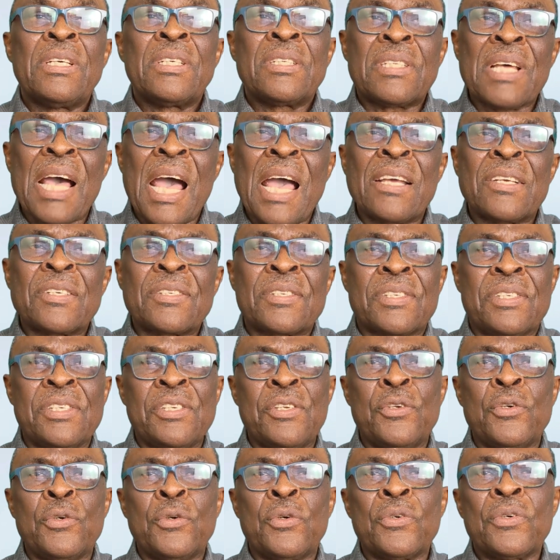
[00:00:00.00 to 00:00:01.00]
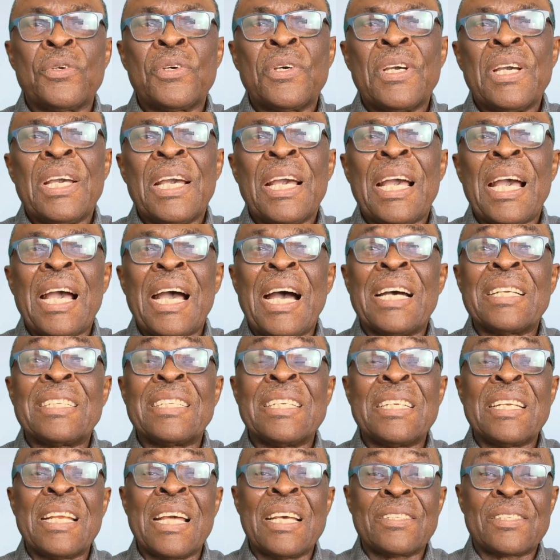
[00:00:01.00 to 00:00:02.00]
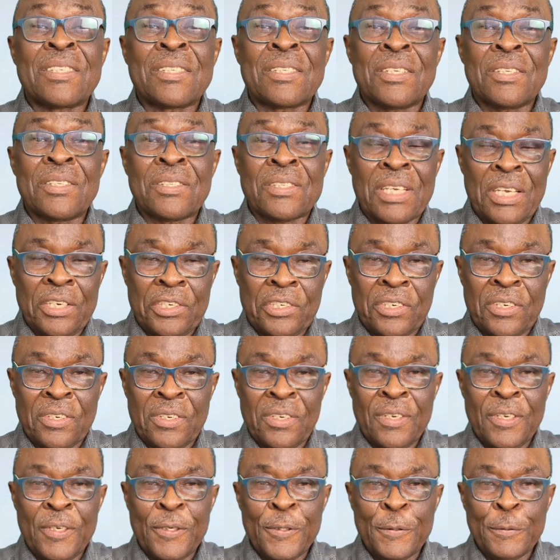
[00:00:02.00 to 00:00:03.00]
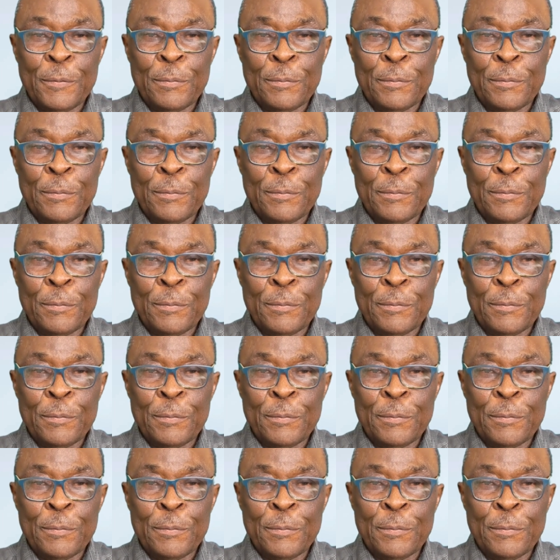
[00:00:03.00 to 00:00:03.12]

Thanks. See you at the next session.